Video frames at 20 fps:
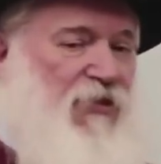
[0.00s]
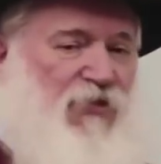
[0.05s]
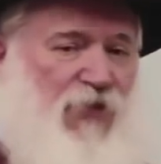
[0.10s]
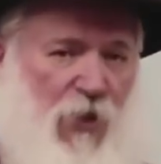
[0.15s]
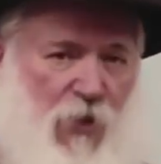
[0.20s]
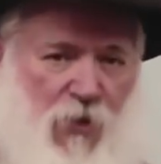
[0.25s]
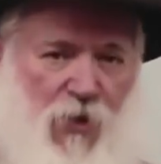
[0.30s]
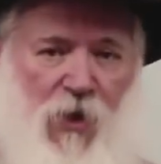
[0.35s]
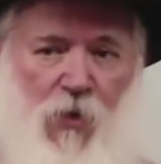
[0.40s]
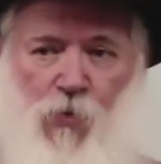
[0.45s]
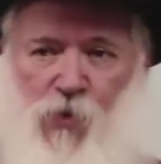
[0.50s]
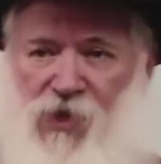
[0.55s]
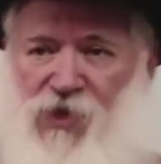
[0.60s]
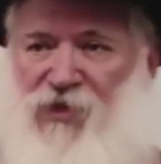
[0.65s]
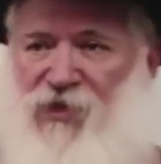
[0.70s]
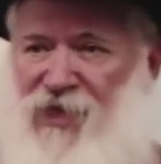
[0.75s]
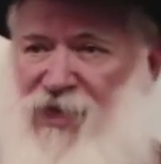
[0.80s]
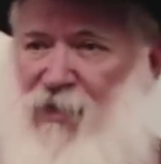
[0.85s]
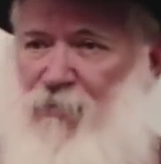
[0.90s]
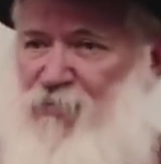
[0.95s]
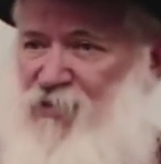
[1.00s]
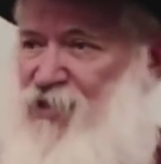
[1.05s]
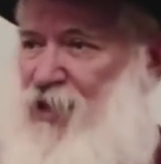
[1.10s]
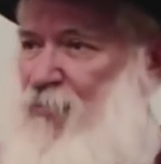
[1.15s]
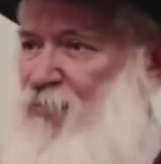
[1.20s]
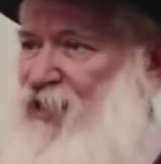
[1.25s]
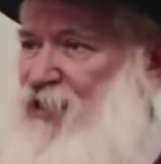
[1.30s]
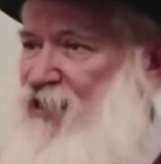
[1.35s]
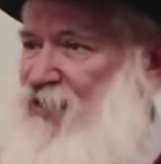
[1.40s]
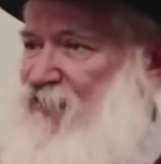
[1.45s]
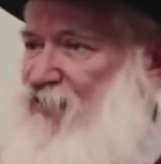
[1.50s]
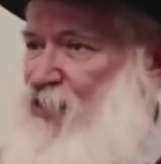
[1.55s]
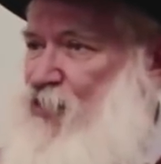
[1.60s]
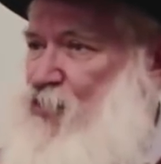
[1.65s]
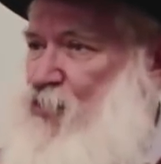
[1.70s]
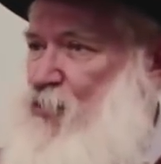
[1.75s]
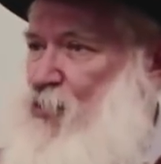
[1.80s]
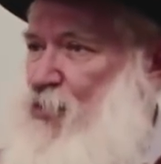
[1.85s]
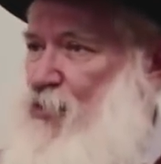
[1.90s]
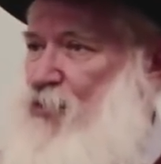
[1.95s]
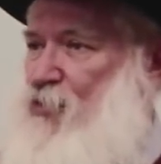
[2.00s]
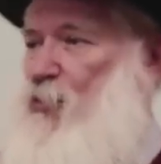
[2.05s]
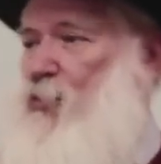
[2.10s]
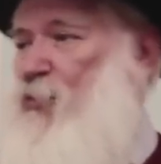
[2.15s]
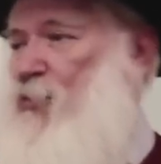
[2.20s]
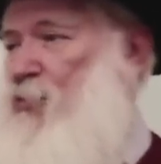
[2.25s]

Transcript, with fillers: So, will it help some individuals